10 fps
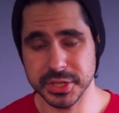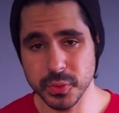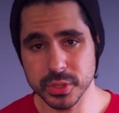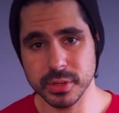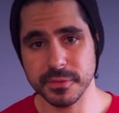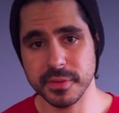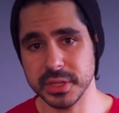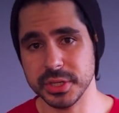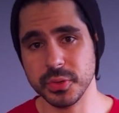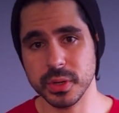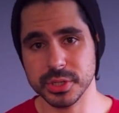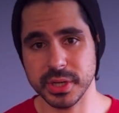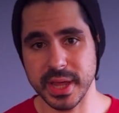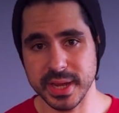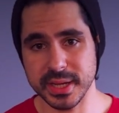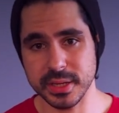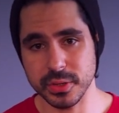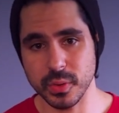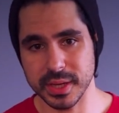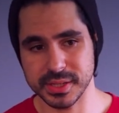250 to 280
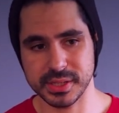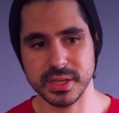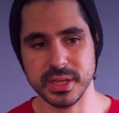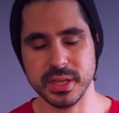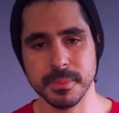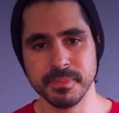USD,